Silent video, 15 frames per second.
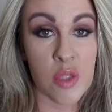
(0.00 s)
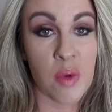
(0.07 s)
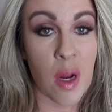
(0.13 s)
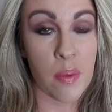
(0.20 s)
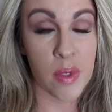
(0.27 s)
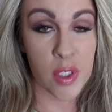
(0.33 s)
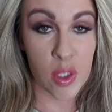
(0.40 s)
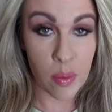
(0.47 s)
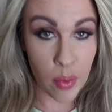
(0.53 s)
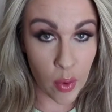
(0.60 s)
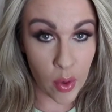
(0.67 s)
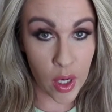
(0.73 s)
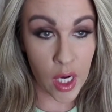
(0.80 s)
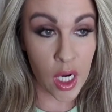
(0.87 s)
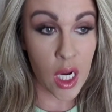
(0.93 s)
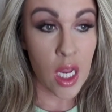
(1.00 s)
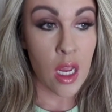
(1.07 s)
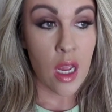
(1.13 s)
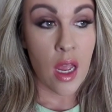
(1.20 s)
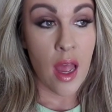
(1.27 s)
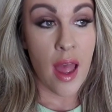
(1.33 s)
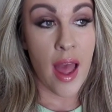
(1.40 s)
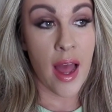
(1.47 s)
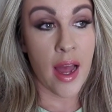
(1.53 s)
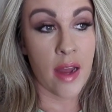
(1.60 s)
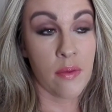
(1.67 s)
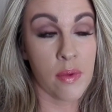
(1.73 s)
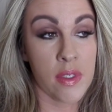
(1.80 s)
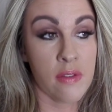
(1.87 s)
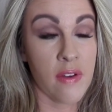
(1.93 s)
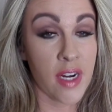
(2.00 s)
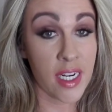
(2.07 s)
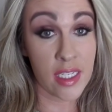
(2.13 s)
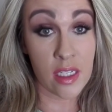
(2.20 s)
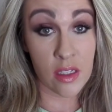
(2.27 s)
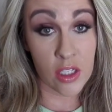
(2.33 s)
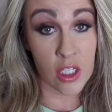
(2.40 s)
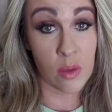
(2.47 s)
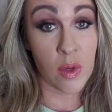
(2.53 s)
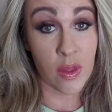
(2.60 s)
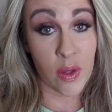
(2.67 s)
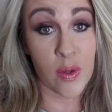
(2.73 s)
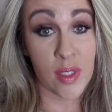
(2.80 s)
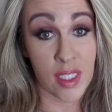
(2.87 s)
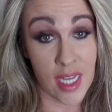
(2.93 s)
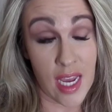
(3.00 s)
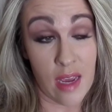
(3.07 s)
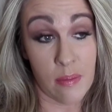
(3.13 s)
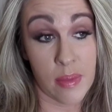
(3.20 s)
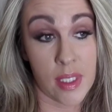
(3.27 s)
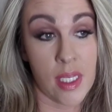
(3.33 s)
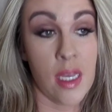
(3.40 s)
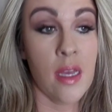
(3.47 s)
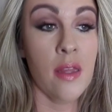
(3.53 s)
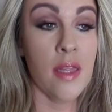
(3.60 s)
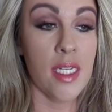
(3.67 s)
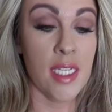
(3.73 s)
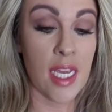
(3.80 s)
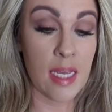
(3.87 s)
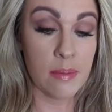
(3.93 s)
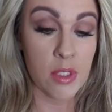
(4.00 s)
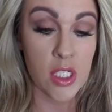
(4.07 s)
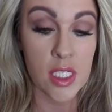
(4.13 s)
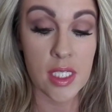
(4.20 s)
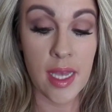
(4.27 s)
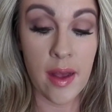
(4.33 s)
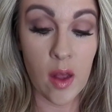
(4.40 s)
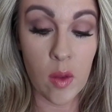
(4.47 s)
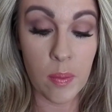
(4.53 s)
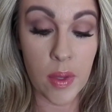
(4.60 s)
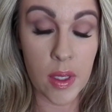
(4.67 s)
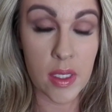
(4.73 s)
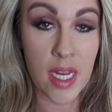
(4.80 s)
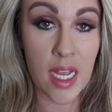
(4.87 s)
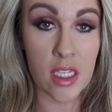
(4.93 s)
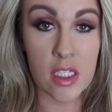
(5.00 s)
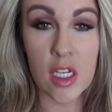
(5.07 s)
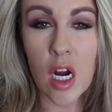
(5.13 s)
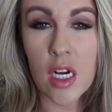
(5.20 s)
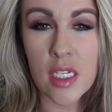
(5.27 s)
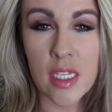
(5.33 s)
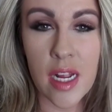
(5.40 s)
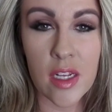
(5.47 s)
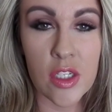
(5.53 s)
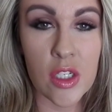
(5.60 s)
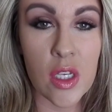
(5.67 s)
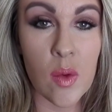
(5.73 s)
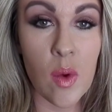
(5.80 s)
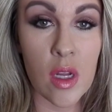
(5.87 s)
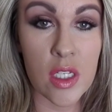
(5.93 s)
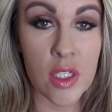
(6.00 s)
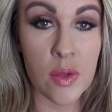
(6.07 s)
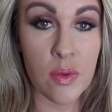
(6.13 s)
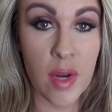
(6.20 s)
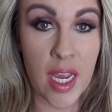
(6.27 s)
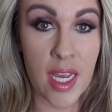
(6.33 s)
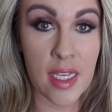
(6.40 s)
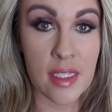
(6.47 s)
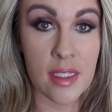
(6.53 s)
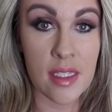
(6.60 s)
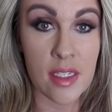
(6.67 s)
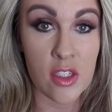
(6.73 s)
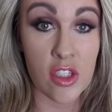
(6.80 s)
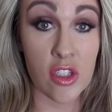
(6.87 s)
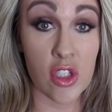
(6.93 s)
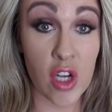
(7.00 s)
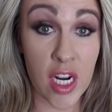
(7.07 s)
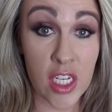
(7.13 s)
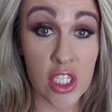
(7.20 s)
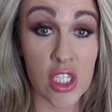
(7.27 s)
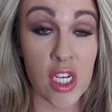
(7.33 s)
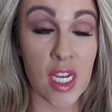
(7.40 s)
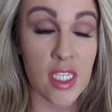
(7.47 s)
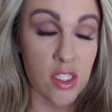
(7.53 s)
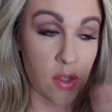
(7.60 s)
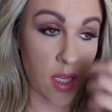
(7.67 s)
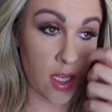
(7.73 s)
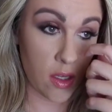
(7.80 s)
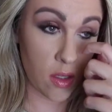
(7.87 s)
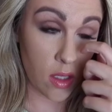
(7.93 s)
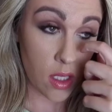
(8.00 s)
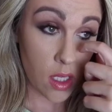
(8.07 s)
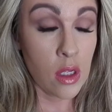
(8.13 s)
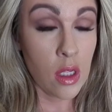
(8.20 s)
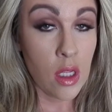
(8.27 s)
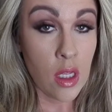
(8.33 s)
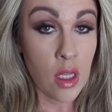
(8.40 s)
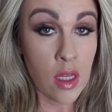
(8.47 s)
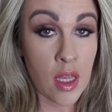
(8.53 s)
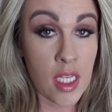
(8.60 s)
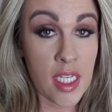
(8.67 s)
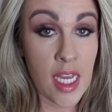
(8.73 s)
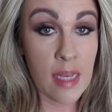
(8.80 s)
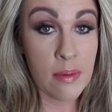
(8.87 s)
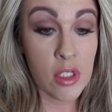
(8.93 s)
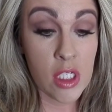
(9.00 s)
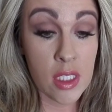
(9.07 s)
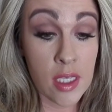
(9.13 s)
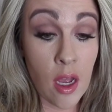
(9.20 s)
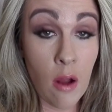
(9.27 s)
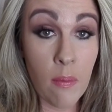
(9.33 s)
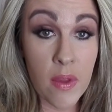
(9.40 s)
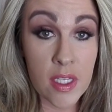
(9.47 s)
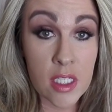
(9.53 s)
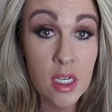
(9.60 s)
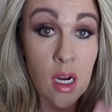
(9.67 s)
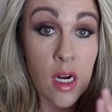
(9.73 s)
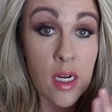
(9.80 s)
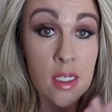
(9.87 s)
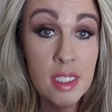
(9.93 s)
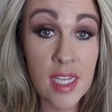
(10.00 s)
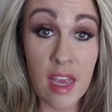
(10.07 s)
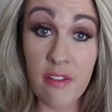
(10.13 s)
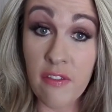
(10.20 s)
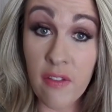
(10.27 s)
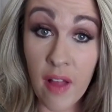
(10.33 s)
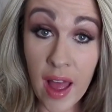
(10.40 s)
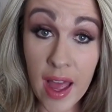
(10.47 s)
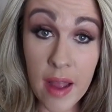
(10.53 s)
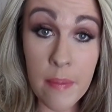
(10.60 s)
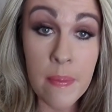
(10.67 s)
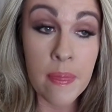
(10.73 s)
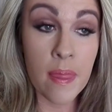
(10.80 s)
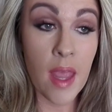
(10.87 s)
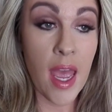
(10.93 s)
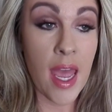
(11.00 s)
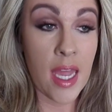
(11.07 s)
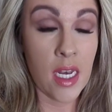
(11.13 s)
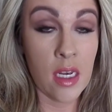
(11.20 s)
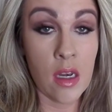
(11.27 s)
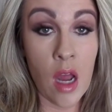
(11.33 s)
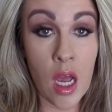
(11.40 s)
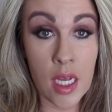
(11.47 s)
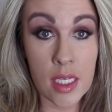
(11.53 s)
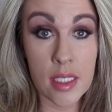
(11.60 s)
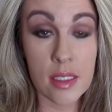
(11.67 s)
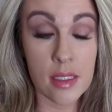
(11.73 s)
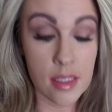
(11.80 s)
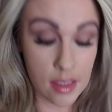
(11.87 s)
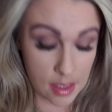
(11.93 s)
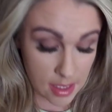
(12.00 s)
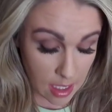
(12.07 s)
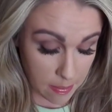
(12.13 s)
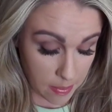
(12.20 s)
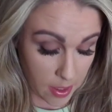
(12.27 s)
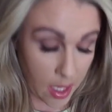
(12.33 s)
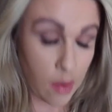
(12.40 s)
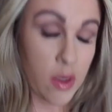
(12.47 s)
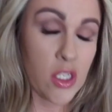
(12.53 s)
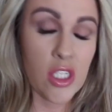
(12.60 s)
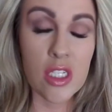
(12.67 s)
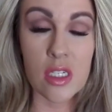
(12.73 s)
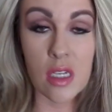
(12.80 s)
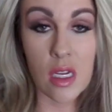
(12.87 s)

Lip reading: proper support, and was very diligent with those tapes. The tapes just help, scars naturally want to raise and stretch as you heal. The tapes just help the scar stay flat and not separate, which,